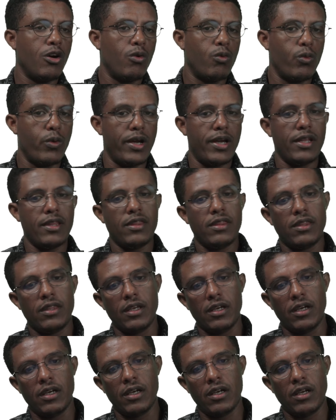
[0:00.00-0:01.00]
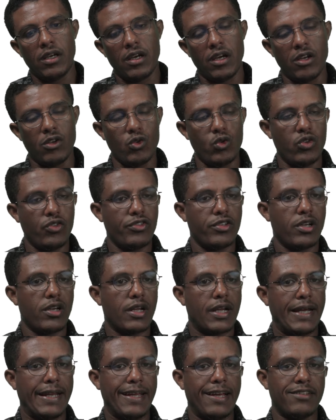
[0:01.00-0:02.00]
when the user
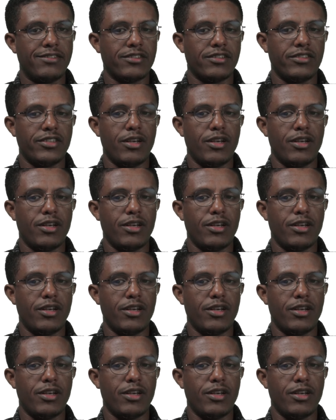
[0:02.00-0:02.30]
can ask something,